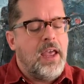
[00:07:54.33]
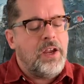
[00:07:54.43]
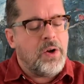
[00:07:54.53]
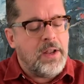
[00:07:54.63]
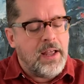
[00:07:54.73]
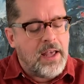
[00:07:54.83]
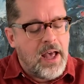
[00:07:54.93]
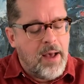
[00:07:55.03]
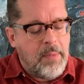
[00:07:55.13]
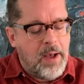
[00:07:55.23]
You're gonna
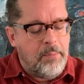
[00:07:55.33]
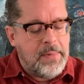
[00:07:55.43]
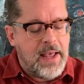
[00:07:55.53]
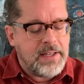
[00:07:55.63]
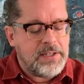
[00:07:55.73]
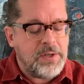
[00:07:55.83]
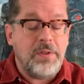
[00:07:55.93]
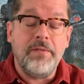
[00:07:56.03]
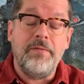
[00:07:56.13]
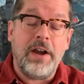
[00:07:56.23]
come up next to
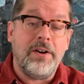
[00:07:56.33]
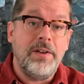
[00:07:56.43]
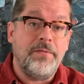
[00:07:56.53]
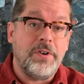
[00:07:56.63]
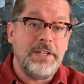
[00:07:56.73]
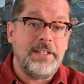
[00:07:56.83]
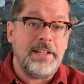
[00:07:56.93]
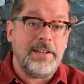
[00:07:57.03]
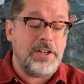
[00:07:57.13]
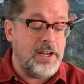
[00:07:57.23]
the very first
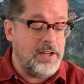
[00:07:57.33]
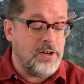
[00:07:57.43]
stitch in